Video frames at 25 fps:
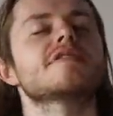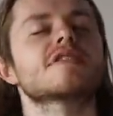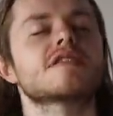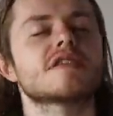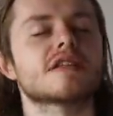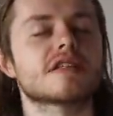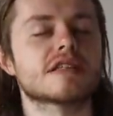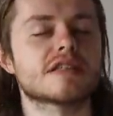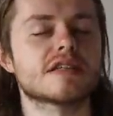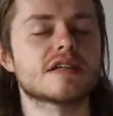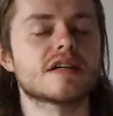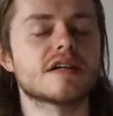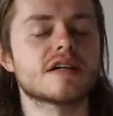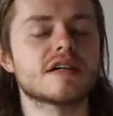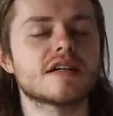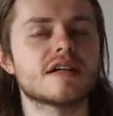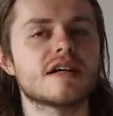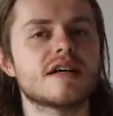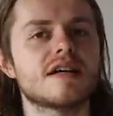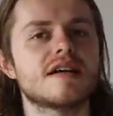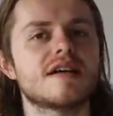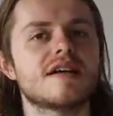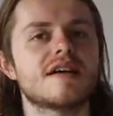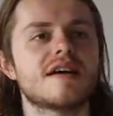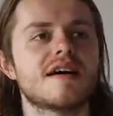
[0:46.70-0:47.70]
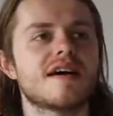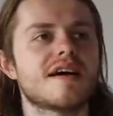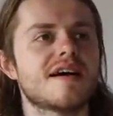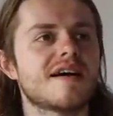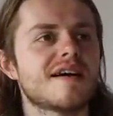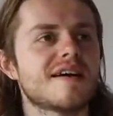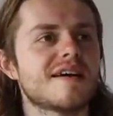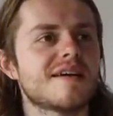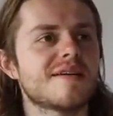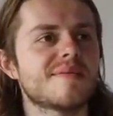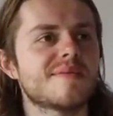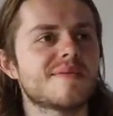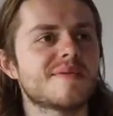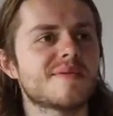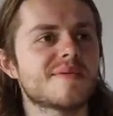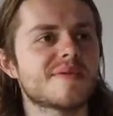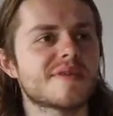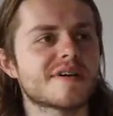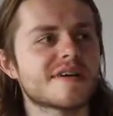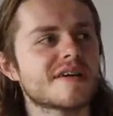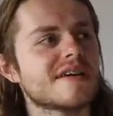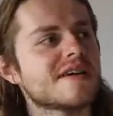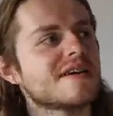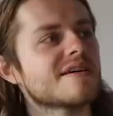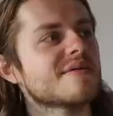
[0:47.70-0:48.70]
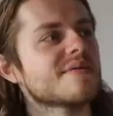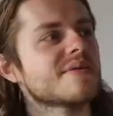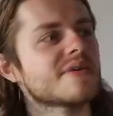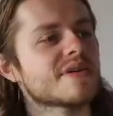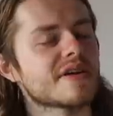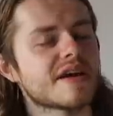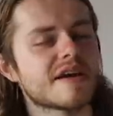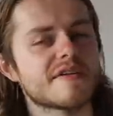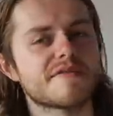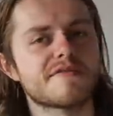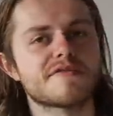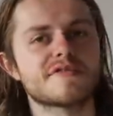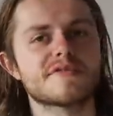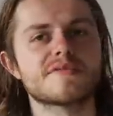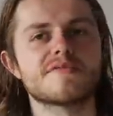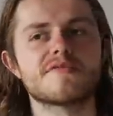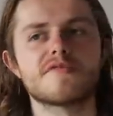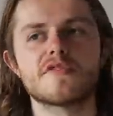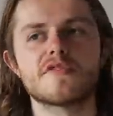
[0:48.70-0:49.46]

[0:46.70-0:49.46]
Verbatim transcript: is going to start, um, we're gonna we're gonna have some